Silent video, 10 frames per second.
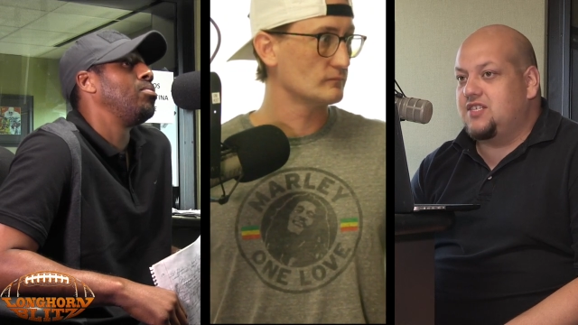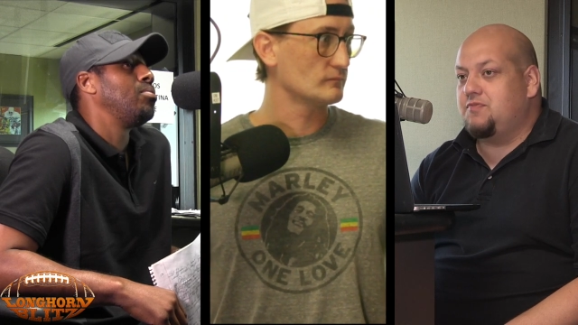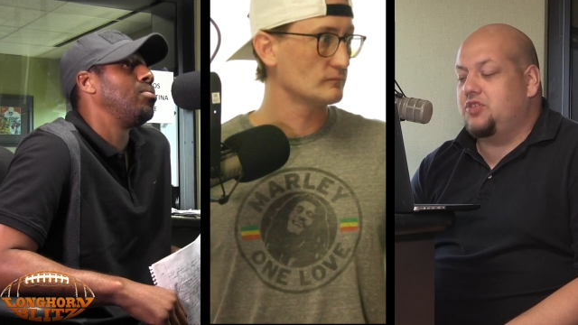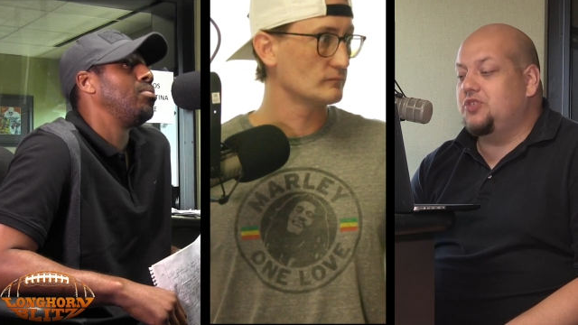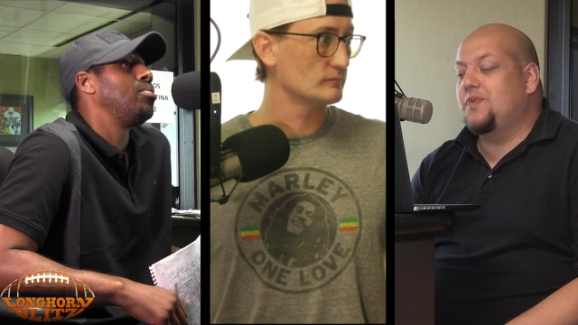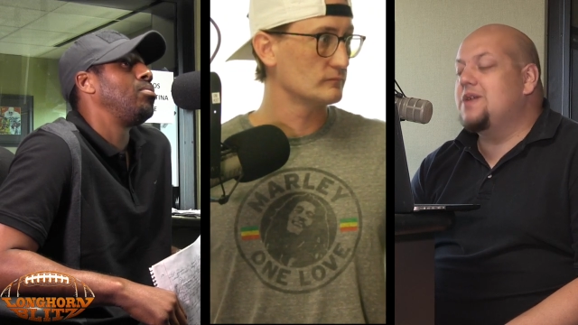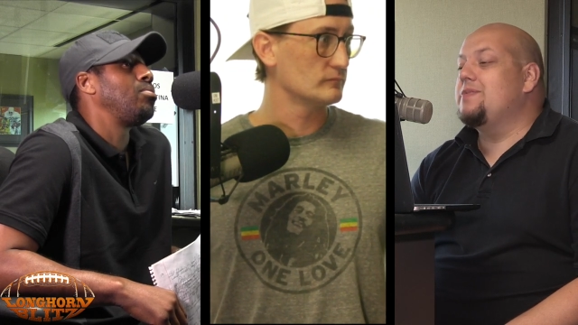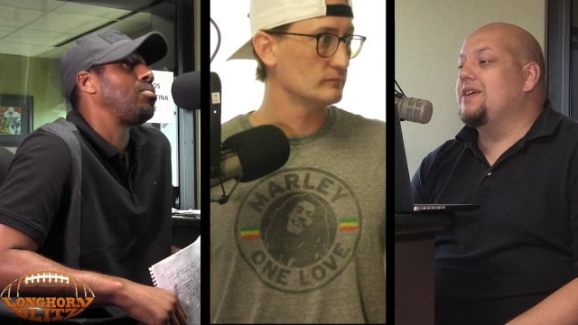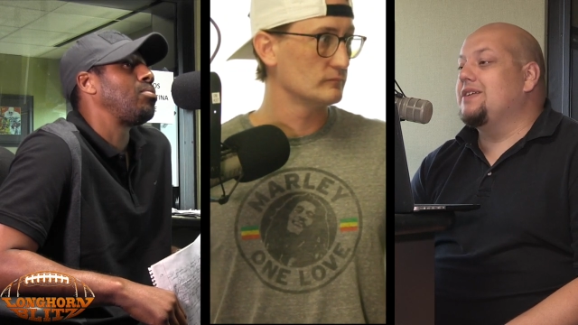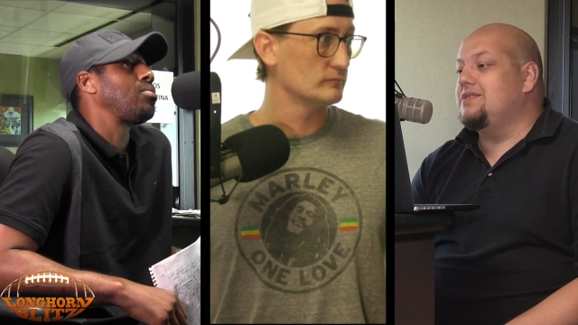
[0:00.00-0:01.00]
Speaker 1: but you better
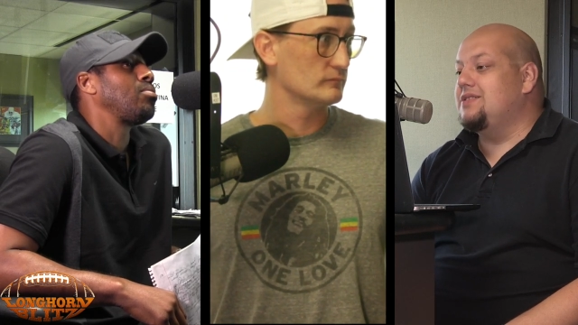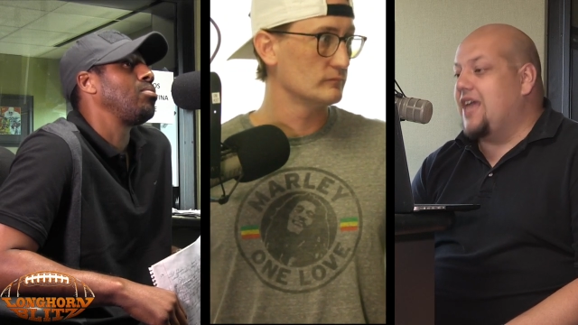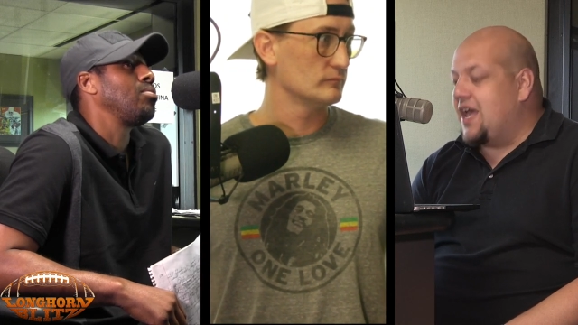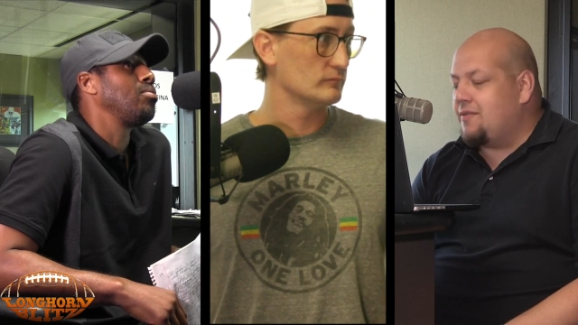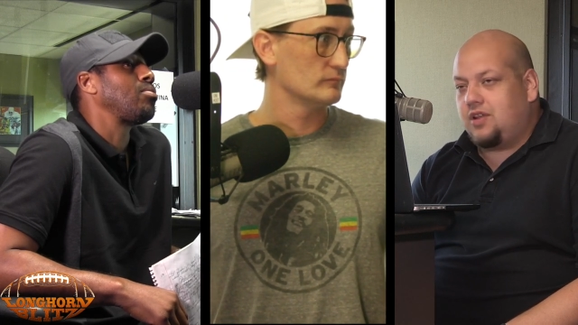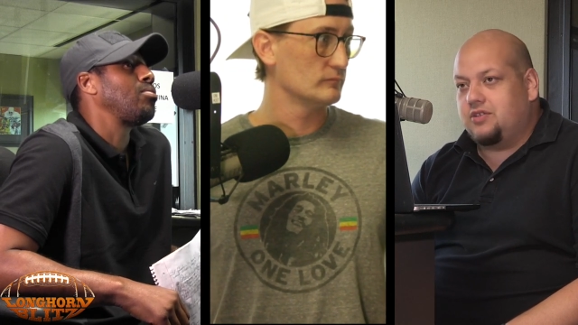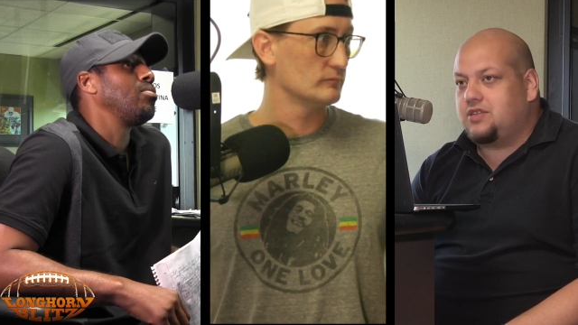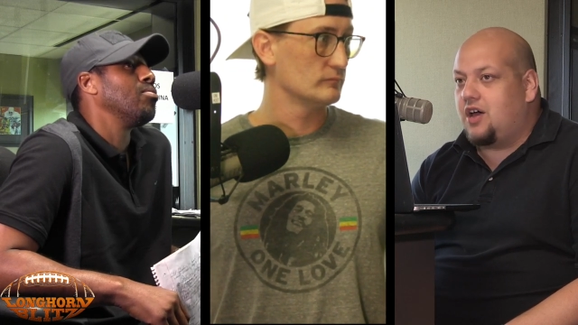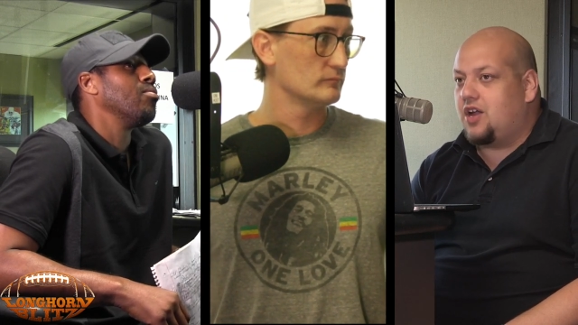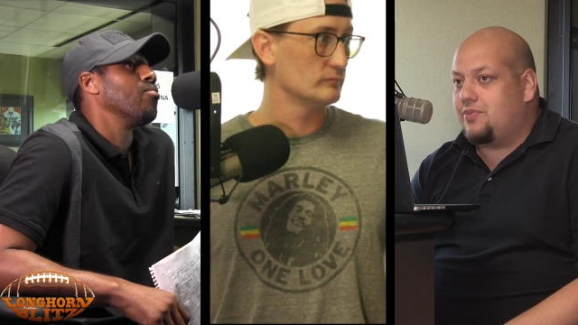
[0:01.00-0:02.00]
be as damn close to
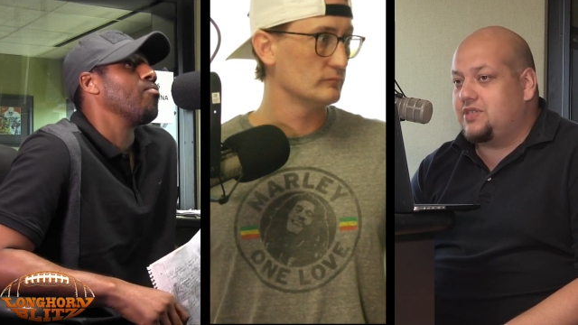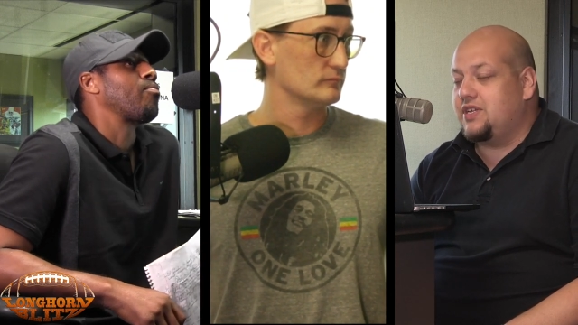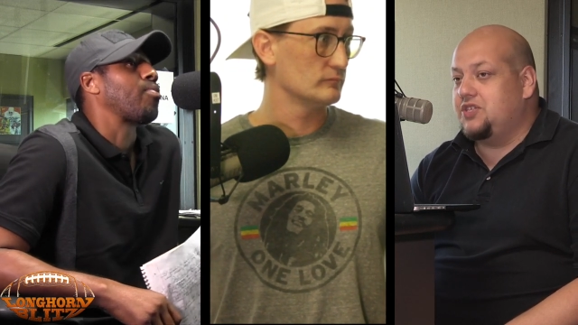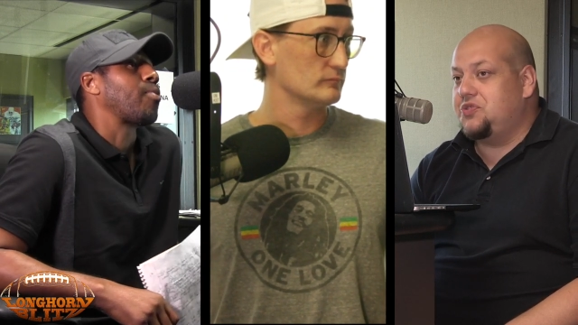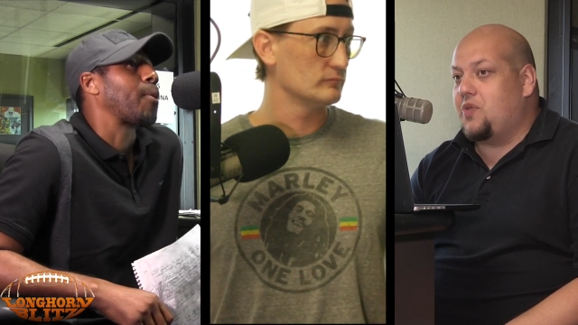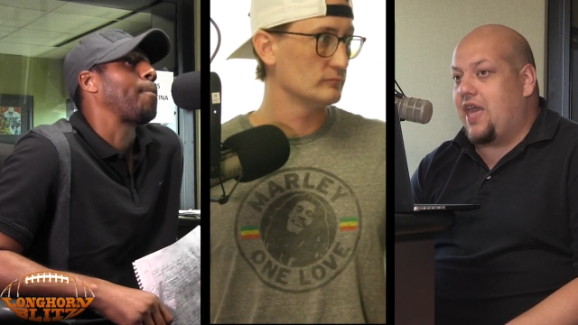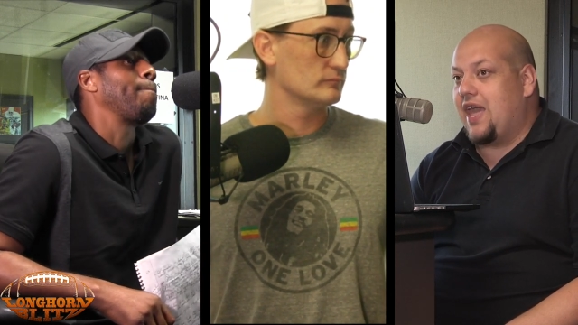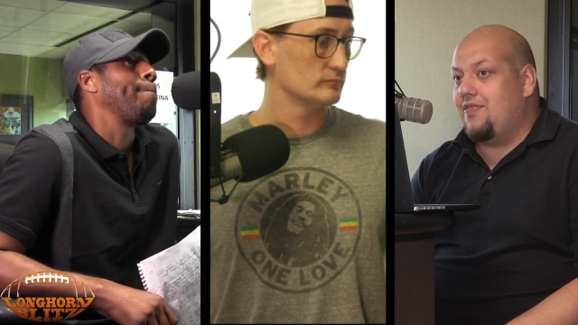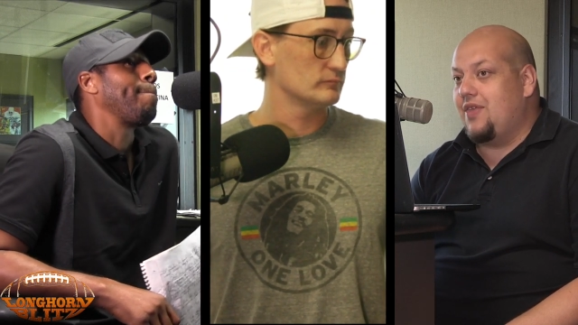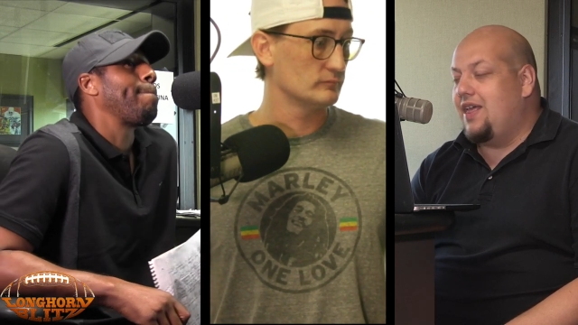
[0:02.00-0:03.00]
100% as you
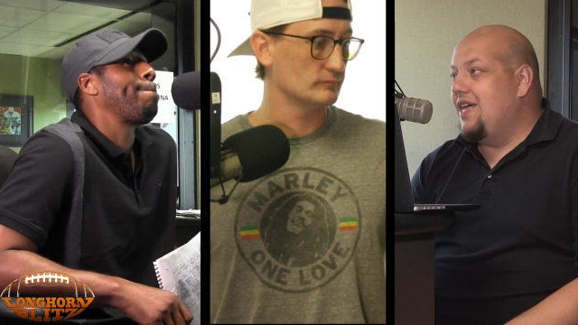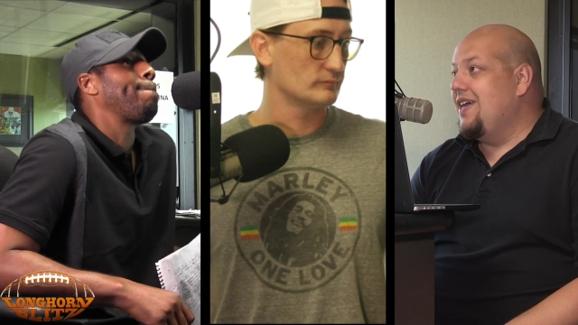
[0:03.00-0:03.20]
can that